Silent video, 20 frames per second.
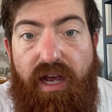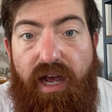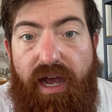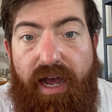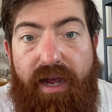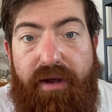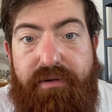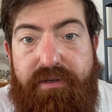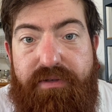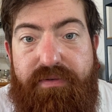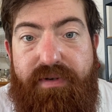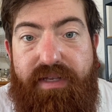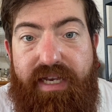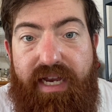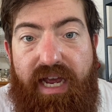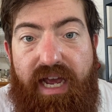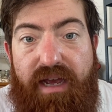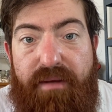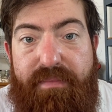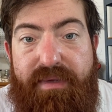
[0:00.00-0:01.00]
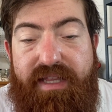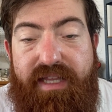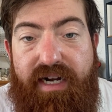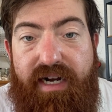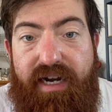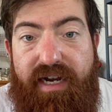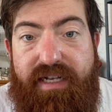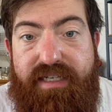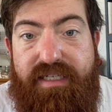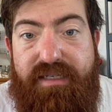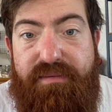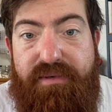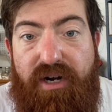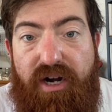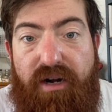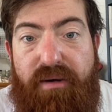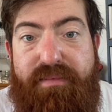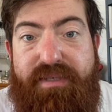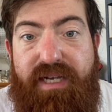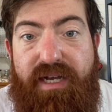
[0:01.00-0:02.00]
I was really happy that I had some
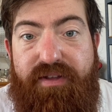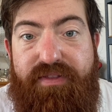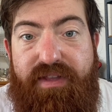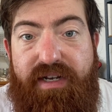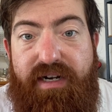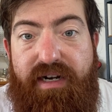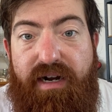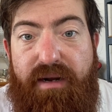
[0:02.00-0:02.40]
carbs out there.